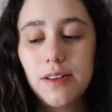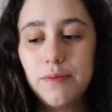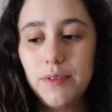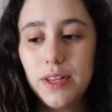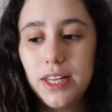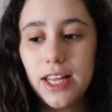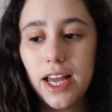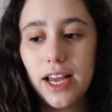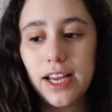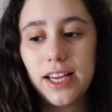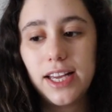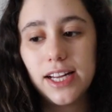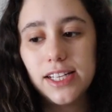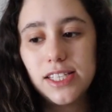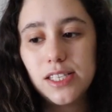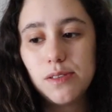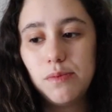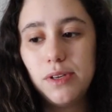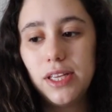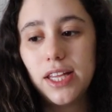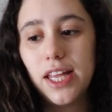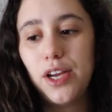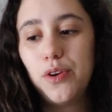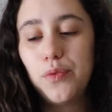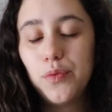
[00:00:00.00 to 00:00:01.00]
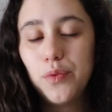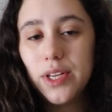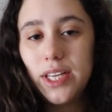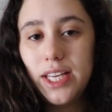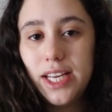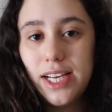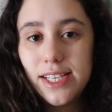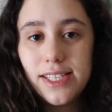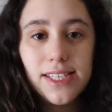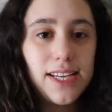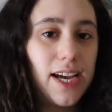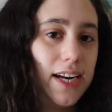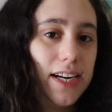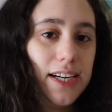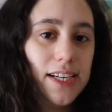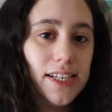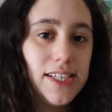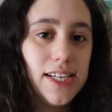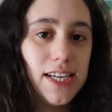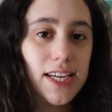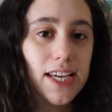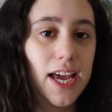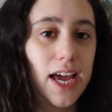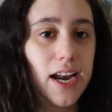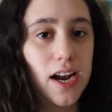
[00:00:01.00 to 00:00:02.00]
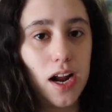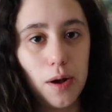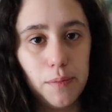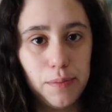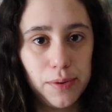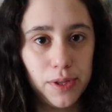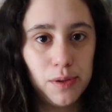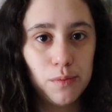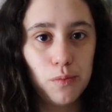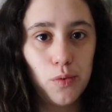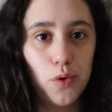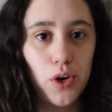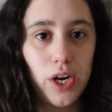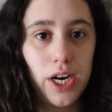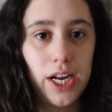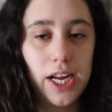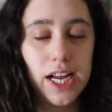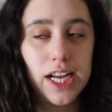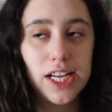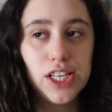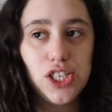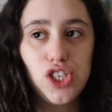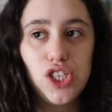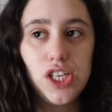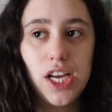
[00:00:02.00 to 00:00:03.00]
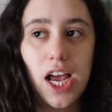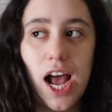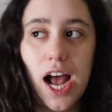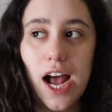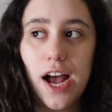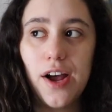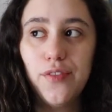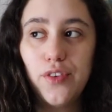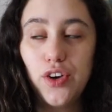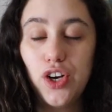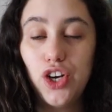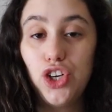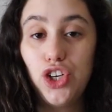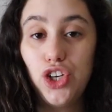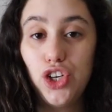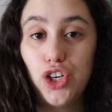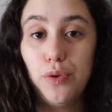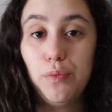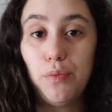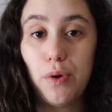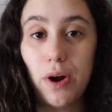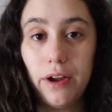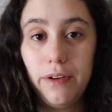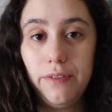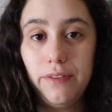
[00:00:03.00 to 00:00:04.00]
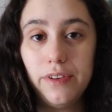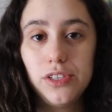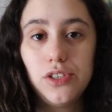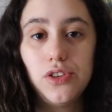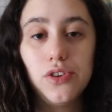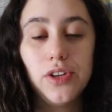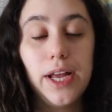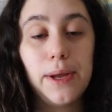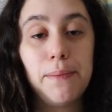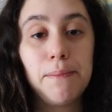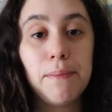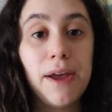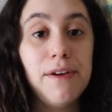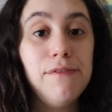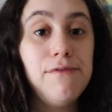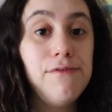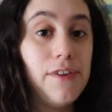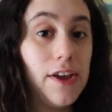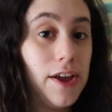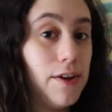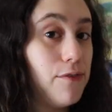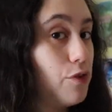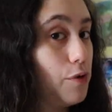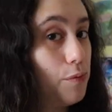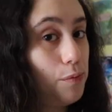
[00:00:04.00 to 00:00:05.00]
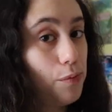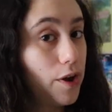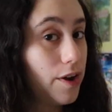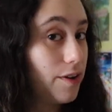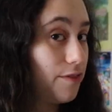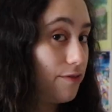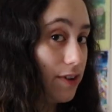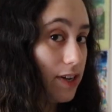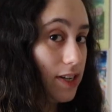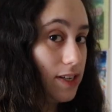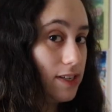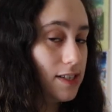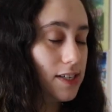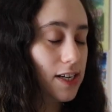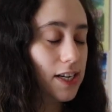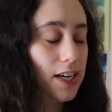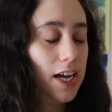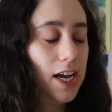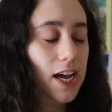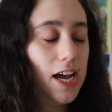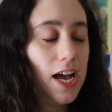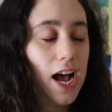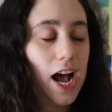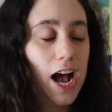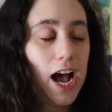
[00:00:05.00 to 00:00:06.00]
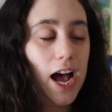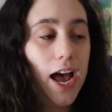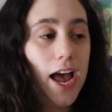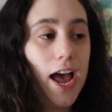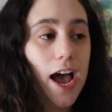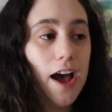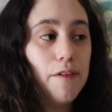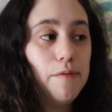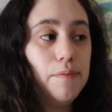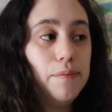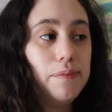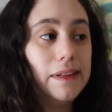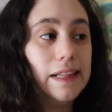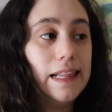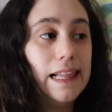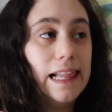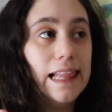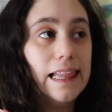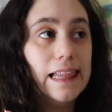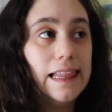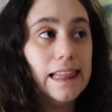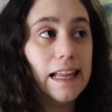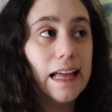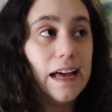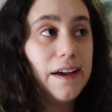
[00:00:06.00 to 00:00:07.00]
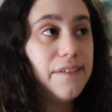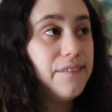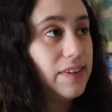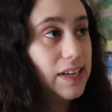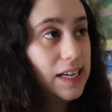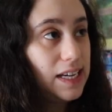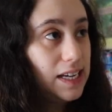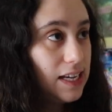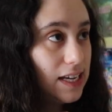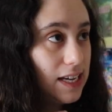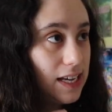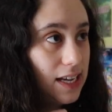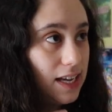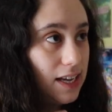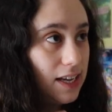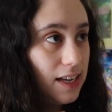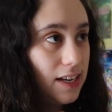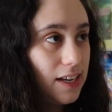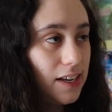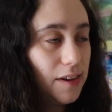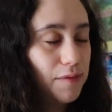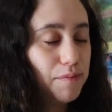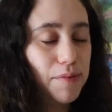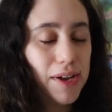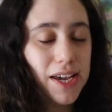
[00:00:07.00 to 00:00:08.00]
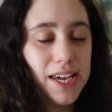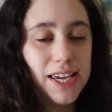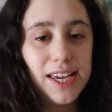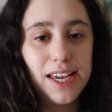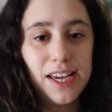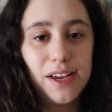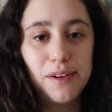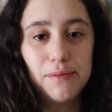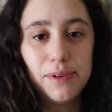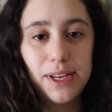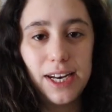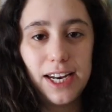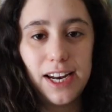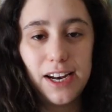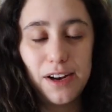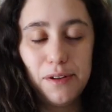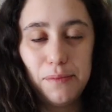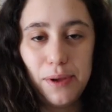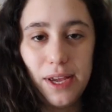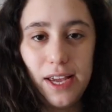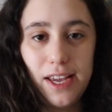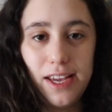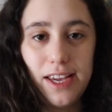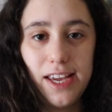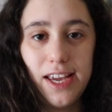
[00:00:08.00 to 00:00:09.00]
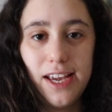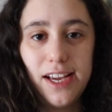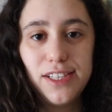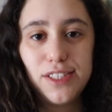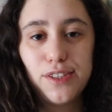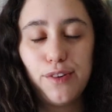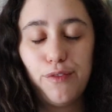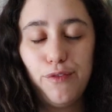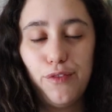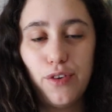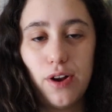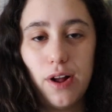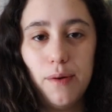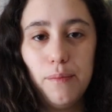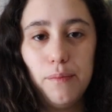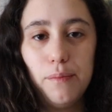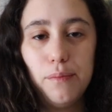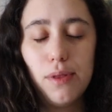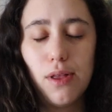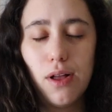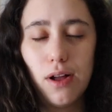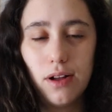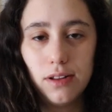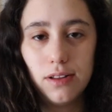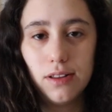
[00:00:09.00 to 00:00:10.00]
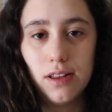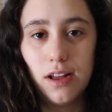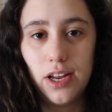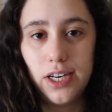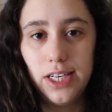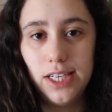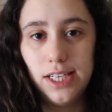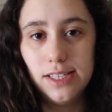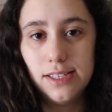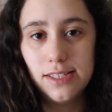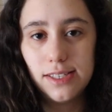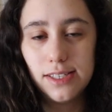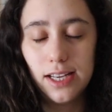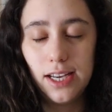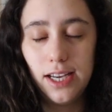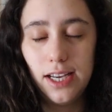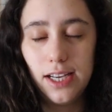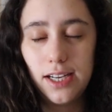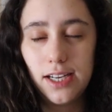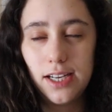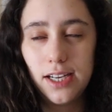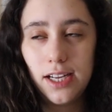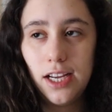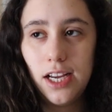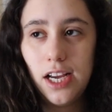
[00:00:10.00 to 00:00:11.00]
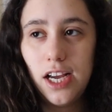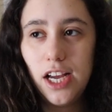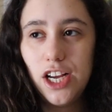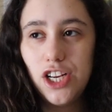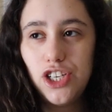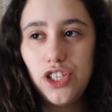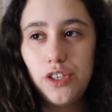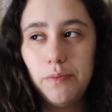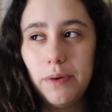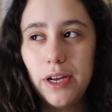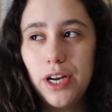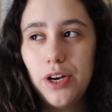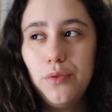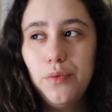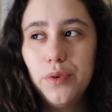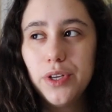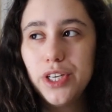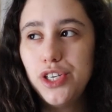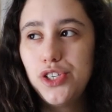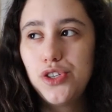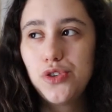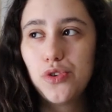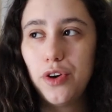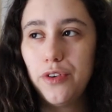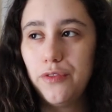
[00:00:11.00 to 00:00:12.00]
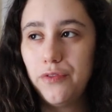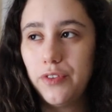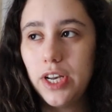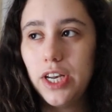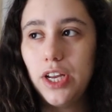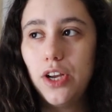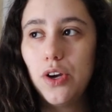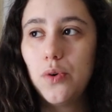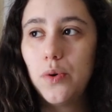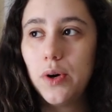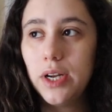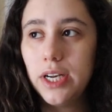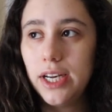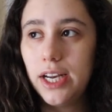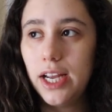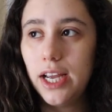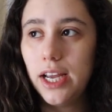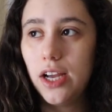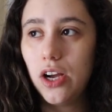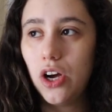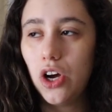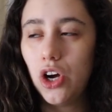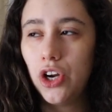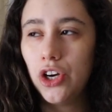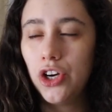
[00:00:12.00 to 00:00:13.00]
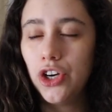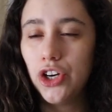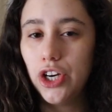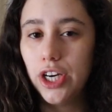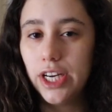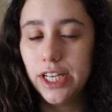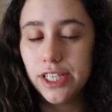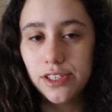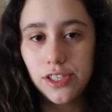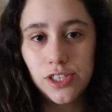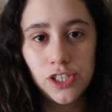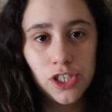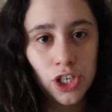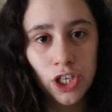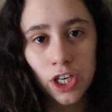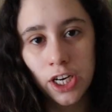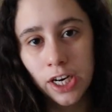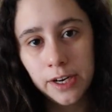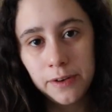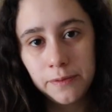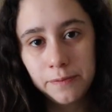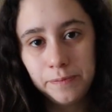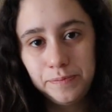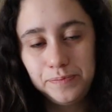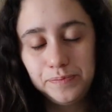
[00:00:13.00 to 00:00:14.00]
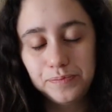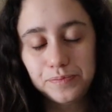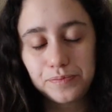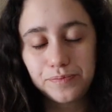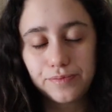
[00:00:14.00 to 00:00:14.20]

Something that gets me like really excited to get up in the morning is to have a good breakfast, or like my favorite breakfast. I have been loving making banana pancakes from Blogilates. Like, she made a really short video one day on her Instagram